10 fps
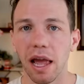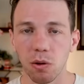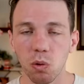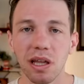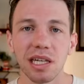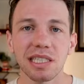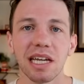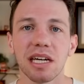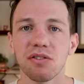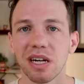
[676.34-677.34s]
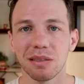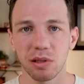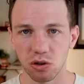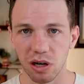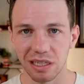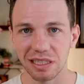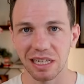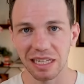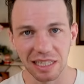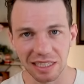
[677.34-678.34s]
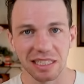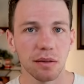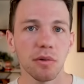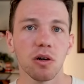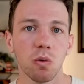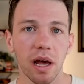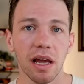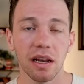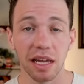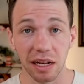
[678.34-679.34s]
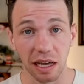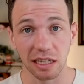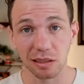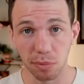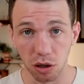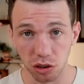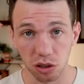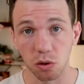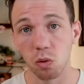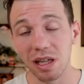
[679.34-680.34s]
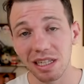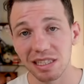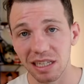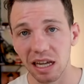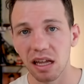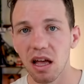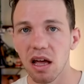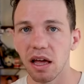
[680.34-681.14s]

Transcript: a real estate investment trust is a similar way to getting exposure to real estate.